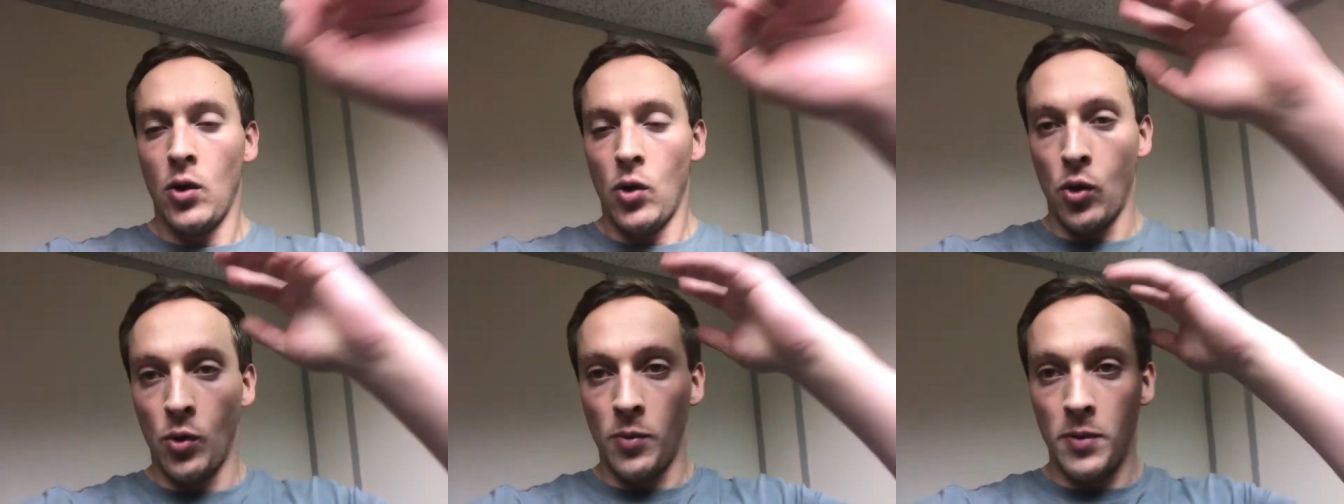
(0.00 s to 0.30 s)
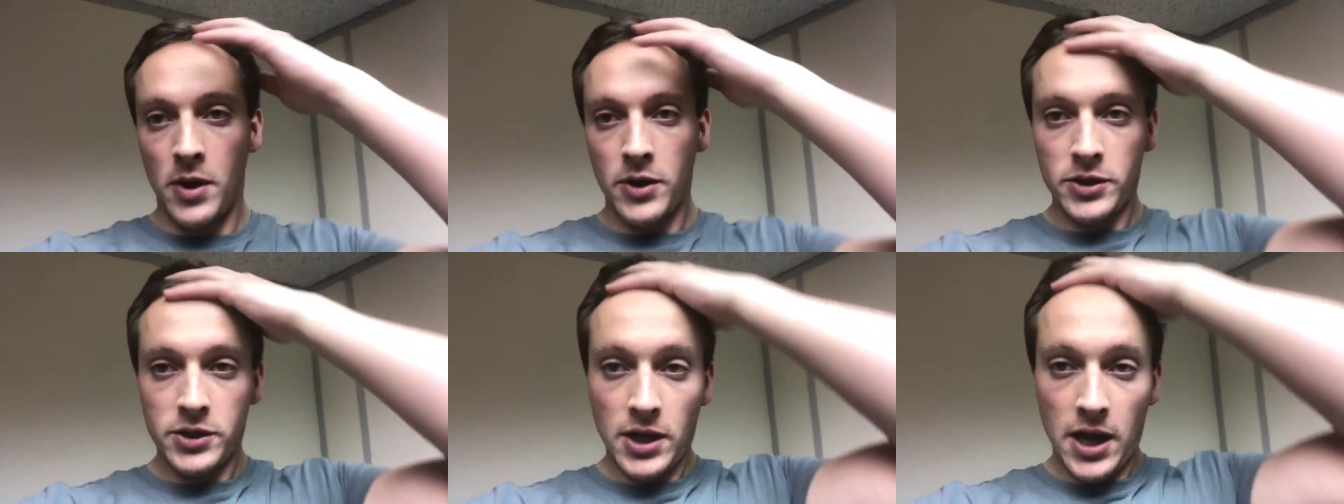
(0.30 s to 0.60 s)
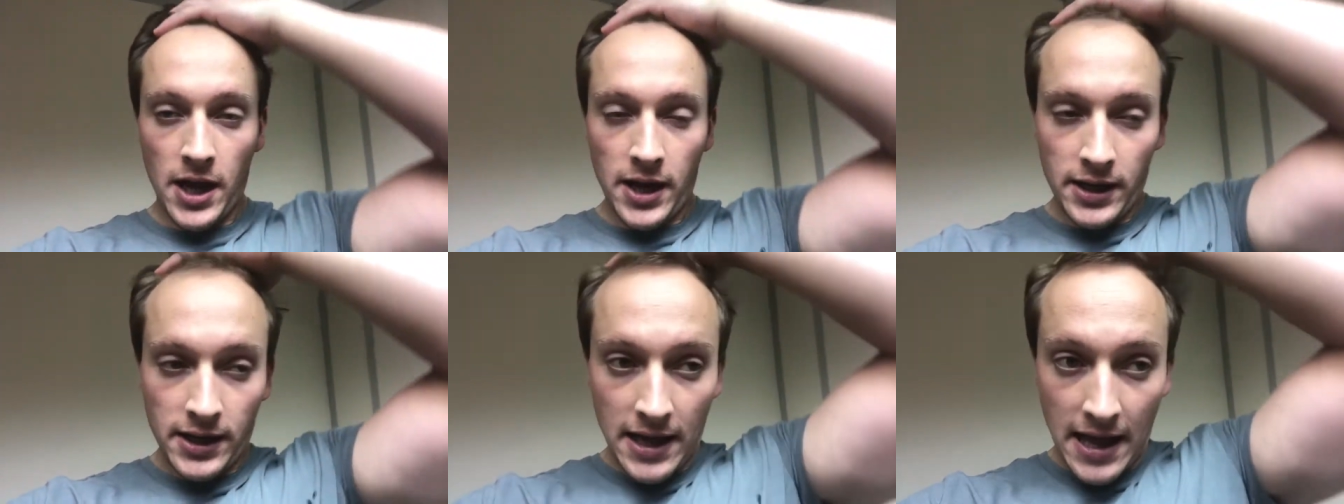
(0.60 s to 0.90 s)
Almost
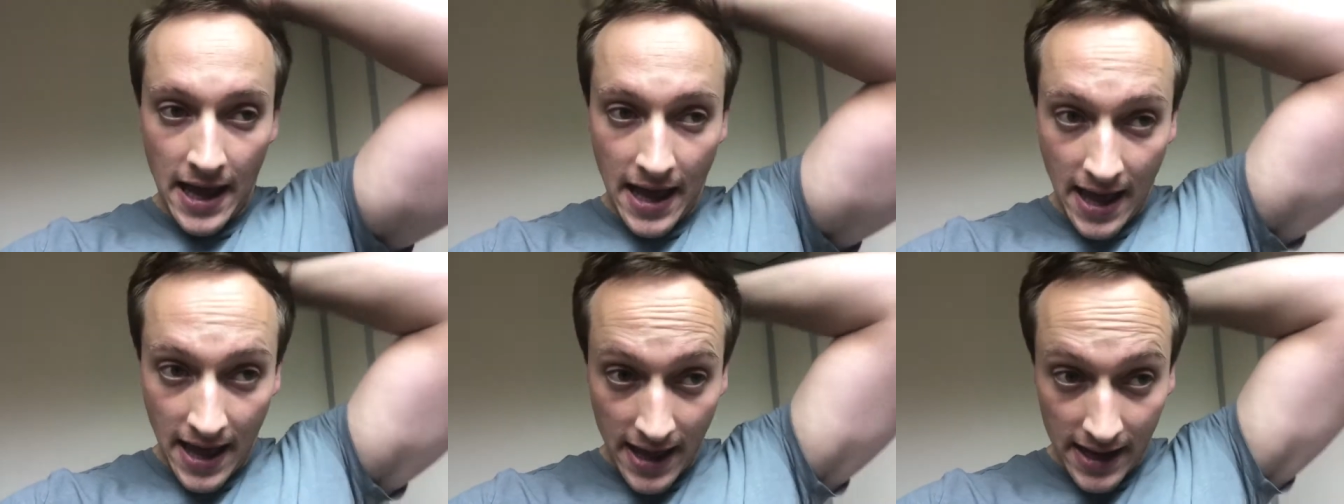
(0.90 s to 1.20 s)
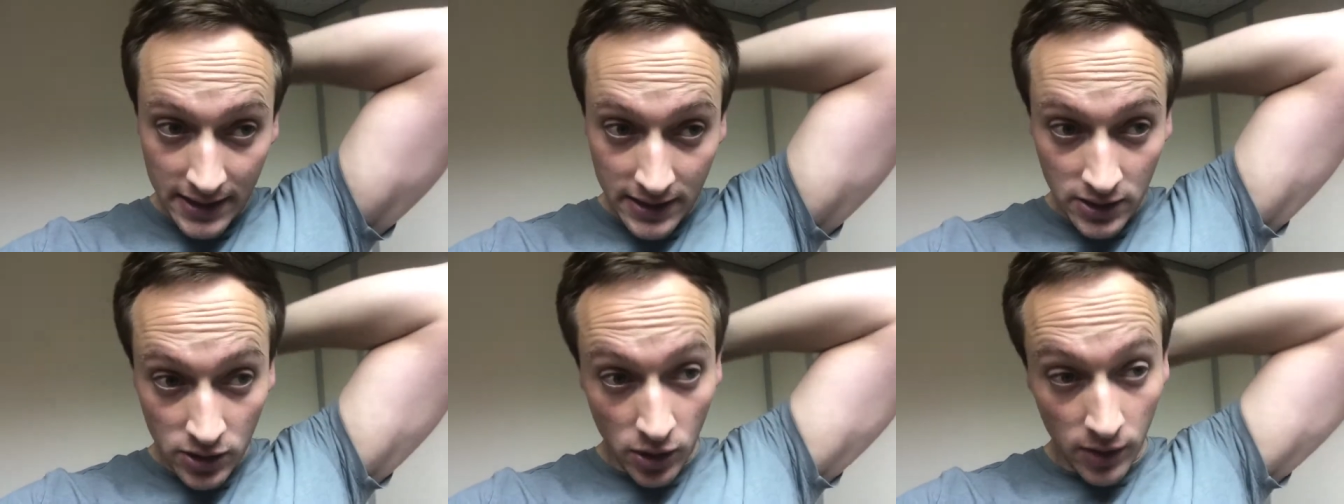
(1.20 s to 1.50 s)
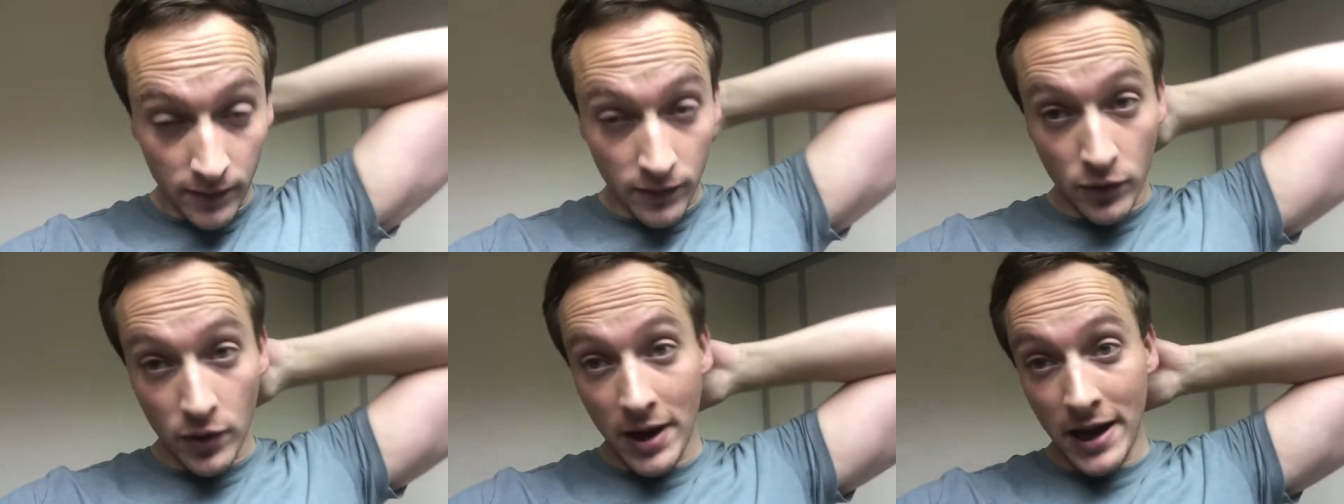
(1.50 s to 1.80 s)
done. Uh, time
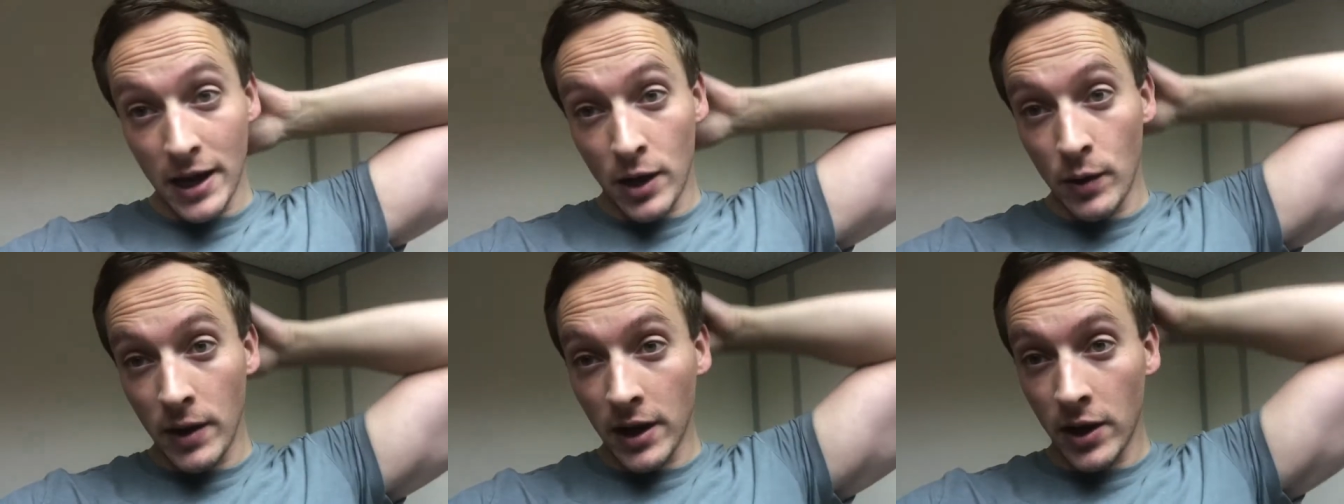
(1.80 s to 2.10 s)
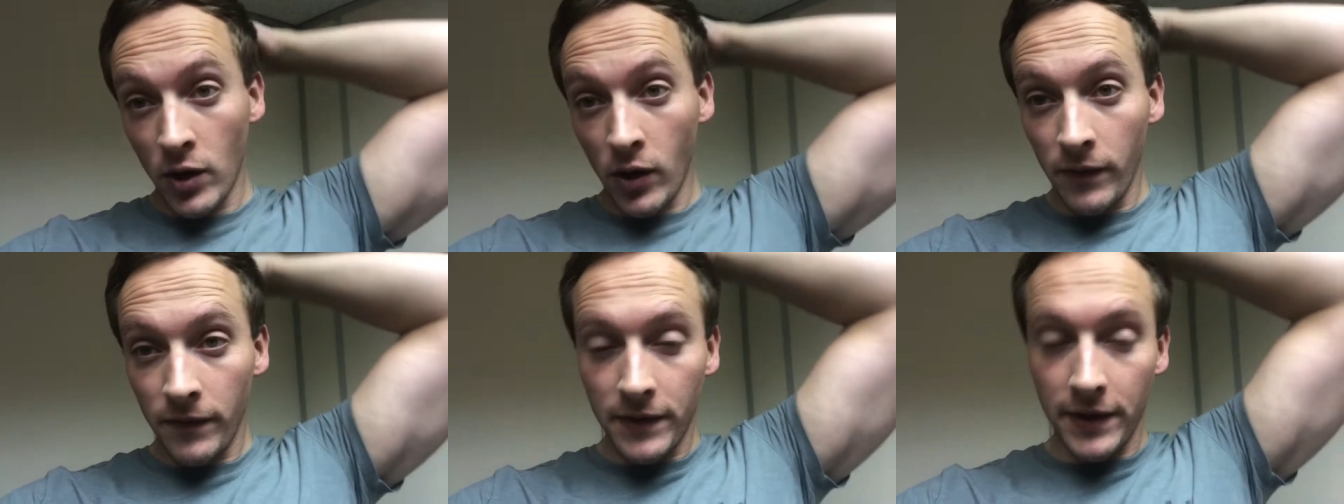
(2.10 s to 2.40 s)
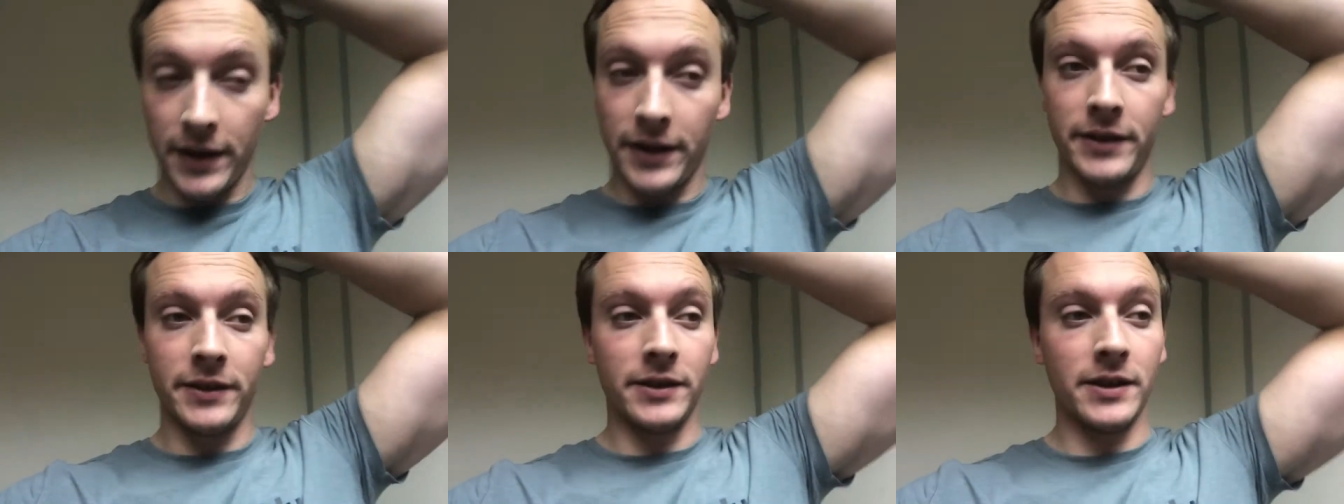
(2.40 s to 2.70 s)
for a quick
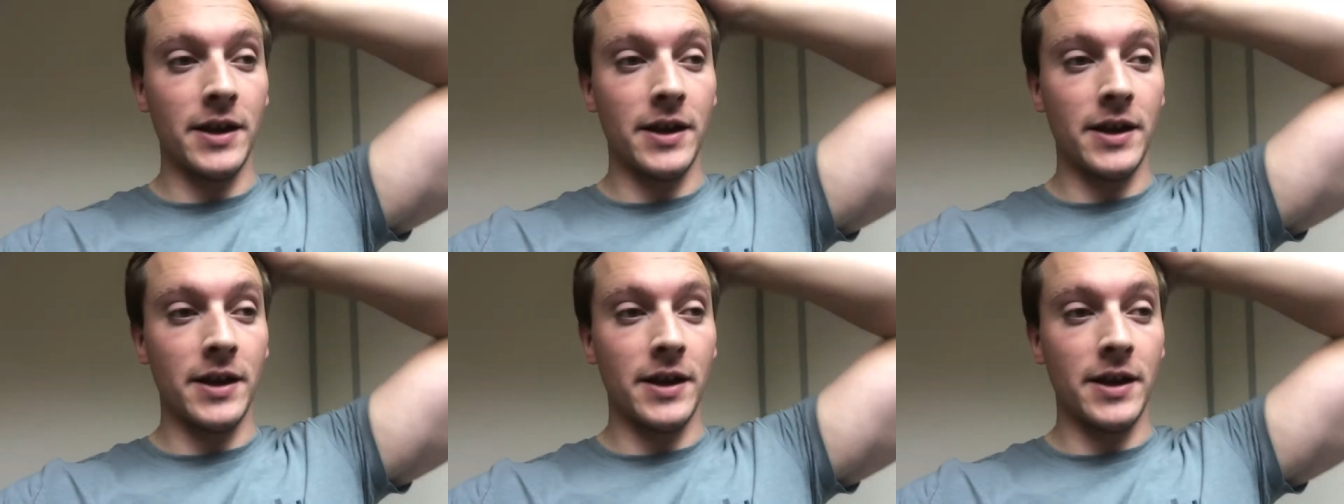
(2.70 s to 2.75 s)
coffee.